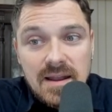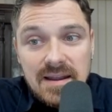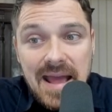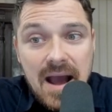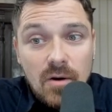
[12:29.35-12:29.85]

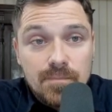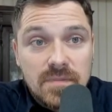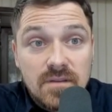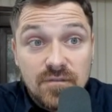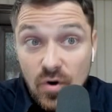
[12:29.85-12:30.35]
Now,
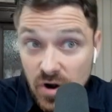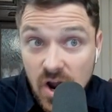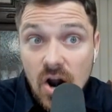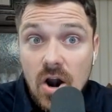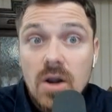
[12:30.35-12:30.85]
for
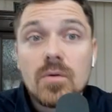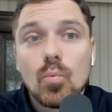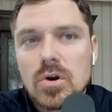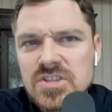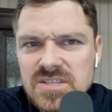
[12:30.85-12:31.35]
her,
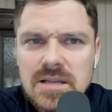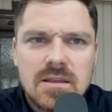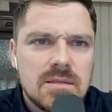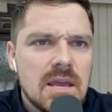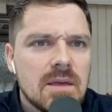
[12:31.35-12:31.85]
what she's going to
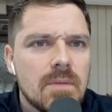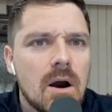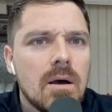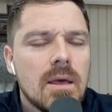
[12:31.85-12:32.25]
think about,